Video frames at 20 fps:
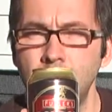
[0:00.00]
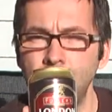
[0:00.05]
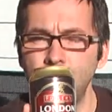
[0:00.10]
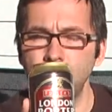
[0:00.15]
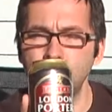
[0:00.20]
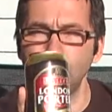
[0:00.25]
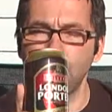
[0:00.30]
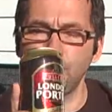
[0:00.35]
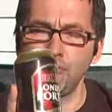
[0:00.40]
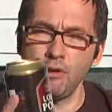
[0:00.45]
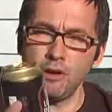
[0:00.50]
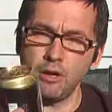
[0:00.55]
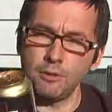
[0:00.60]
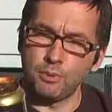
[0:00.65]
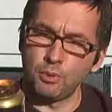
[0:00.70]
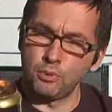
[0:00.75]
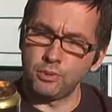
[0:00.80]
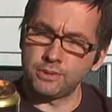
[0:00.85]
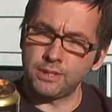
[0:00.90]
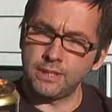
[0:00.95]
If you can throw
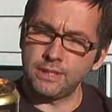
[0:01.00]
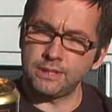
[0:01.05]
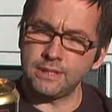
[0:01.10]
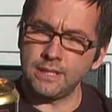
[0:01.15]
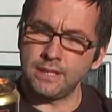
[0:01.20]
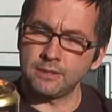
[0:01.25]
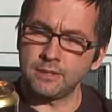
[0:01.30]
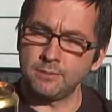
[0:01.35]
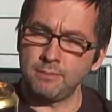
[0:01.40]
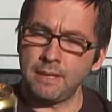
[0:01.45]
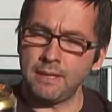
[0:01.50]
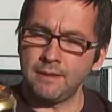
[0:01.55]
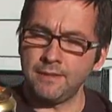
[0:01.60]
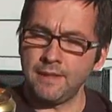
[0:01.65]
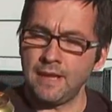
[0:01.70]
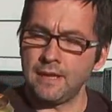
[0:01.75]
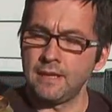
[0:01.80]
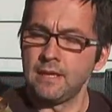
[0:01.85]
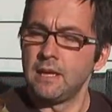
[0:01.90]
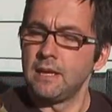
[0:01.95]
up all the details about
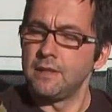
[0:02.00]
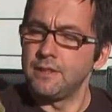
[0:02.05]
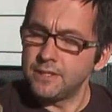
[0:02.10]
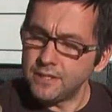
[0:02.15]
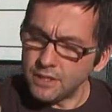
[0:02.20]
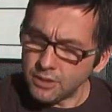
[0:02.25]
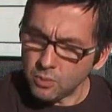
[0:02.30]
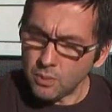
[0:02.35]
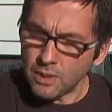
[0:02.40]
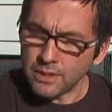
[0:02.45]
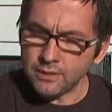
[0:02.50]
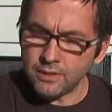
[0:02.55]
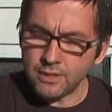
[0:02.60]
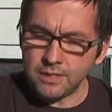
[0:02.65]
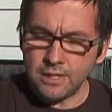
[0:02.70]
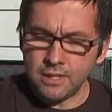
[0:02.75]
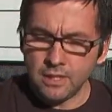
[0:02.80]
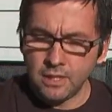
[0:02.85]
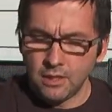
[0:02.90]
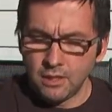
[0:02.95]
that. This is one of
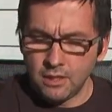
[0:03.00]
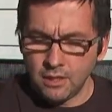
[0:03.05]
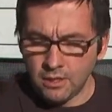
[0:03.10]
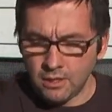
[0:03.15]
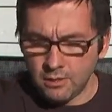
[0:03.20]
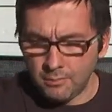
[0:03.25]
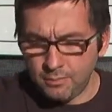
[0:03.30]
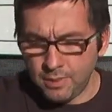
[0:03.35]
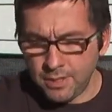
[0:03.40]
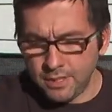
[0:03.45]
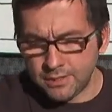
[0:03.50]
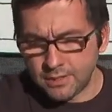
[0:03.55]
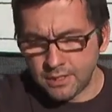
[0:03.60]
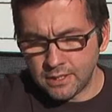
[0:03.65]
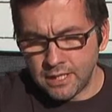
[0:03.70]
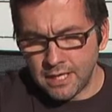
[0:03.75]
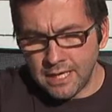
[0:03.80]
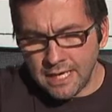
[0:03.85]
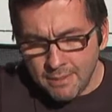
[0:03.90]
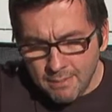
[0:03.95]
the beers
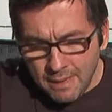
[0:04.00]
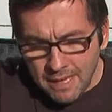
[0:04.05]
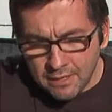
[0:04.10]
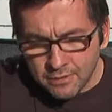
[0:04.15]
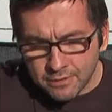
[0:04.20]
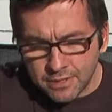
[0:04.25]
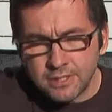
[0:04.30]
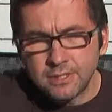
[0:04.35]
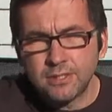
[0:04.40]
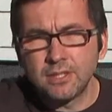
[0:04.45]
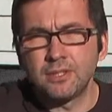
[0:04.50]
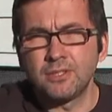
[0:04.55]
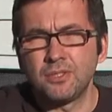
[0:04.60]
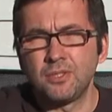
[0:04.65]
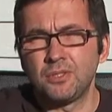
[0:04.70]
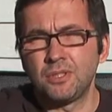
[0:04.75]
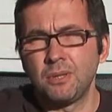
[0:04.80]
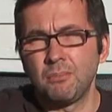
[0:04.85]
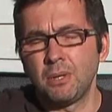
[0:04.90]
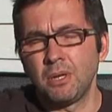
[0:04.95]
that came out into the
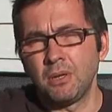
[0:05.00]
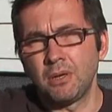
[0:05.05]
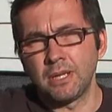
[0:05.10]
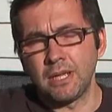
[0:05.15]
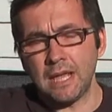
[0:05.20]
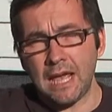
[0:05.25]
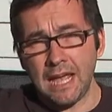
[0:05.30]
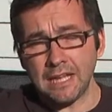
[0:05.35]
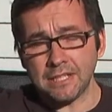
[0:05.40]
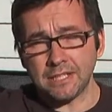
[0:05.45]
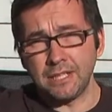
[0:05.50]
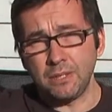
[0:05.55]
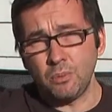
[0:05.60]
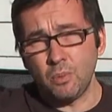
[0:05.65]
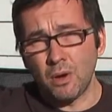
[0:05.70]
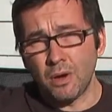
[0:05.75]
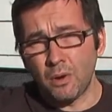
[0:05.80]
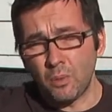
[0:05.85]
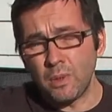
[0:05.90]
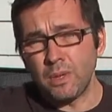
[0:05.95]
Systembolaget actually
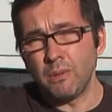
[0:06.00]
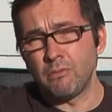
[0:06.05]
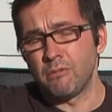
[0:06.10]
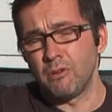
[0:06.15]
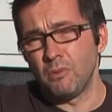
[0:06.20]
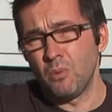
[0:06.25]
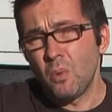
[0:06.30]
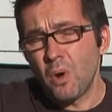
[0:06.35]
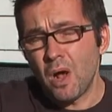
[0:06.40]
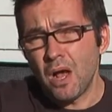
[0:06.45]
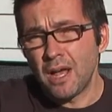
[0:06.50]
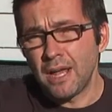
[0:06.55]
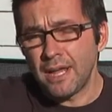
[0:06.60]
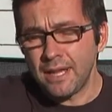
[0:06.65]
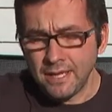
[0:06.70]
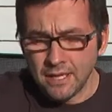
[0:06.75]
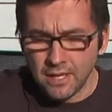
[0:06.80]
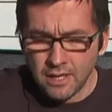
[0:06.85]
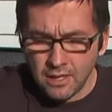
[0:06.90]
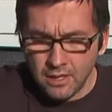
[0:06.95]
while we were
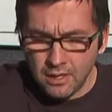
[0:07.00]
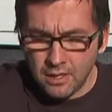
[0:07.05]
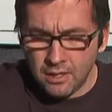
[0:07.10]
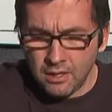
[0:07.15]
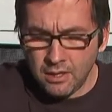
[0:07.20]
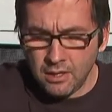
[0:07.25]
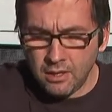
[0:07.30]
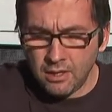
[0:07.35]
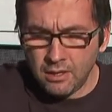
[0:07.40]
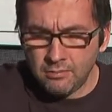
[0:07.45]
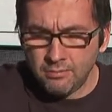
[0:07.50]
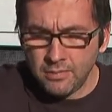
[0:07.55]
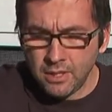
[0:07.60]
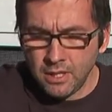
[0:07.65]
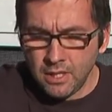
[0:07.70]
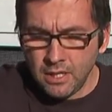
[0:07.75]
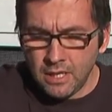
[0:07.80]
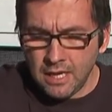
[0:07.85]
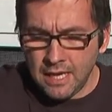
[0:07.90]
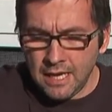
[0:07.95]
away. You
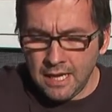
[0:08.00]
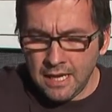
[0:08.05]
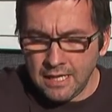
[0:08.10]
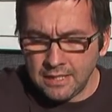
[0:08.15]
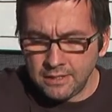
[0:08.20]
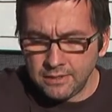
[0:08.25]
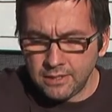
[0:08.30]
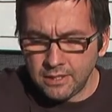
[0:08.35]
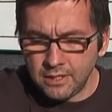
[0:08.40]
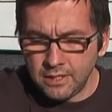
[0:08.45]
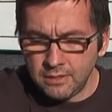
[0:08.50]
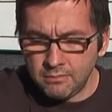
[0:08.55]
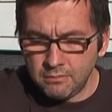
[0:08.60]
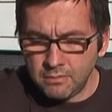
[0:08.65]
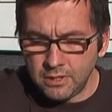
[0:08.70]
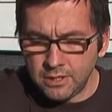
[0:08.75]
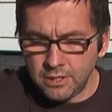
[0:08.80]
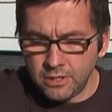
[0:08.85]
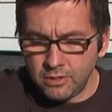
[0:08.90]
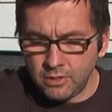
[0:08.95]
know,